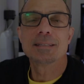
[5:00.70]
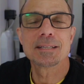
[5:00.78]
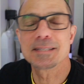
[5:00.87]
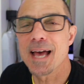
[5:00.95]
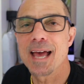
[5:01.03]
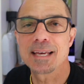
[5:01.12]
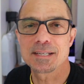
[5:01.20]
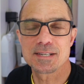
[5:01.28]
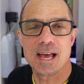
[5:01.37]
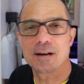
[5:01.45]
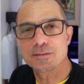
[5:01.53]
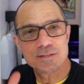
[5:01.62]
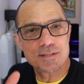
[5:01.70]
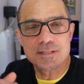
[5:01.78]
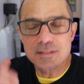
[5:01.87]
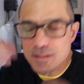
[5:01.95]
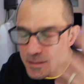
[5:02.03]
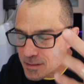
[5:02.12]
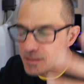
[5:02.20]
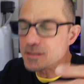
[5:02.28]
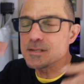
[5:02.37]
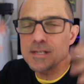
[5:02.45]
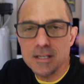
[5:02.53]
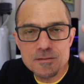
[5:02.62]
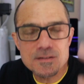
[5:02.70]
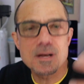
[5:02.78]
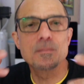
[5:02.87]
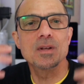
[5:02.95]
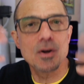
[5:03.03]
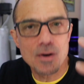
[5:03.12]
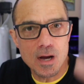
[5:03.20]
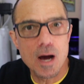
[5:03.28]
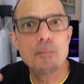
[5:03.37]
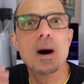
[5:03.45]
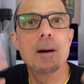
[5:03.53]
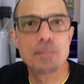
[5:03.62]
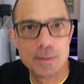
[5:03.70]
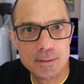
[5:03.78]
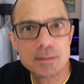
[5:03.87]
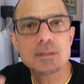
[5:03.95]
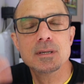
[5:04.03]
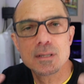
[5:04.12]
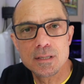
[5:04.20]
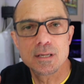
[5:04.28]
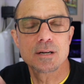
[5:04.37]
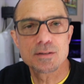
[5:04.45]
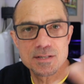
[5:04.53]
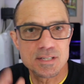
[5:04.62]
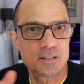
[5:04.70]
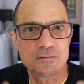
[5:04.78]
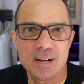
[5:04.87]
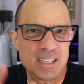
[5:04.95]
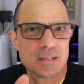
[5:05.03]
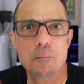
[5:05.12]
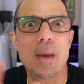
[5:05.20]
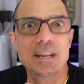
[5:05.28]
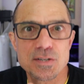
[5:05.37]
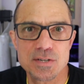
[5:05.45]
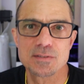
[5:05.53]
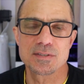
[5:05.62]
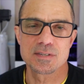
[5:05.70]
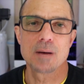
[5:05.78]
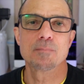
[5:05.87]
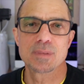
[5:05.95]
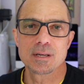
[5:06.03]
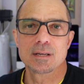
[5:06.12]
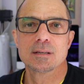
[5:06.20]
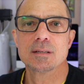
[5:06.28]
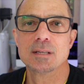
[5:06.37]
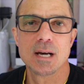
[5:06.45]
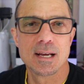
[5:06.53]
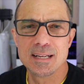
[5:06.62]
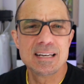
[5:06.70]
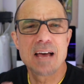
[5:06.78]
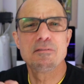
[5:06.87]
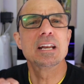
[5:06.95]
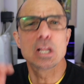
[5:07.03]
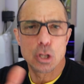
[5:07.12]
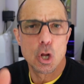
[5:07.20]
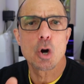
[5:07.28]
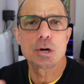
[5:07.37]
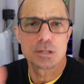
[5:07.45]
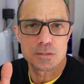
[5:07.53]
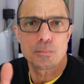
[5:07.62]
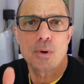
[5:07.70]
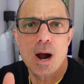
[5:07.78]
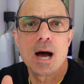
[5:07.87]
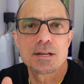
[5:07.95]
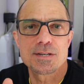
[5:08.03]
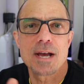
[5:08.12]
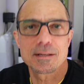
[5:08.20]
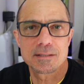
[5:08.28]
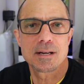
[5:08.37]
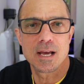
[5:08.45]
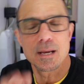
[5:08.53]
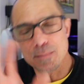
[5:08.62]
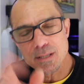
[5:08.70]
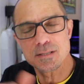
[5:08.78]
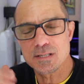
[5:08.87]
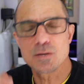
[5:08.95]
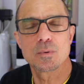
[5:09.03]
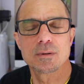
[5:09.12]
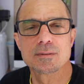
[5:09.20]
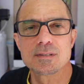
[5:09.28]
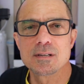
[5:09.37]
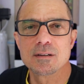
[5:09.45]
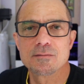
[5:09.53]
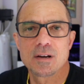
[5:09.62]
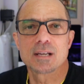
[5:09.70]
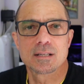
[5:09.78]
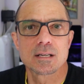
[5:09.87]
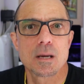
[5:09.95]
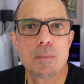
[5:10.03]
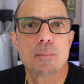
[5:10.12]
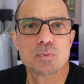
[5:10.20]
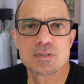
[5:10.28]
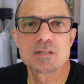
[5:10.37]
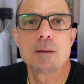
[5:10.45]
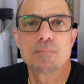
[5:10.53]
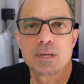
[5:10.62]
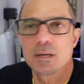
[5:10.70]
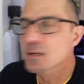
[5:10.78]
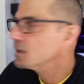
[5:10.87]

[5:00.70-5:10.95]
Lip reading: the tanks out just to see if something will come up, you know, to see if I can mention something. I didn't have any large project today. Let's see if I can come up with something.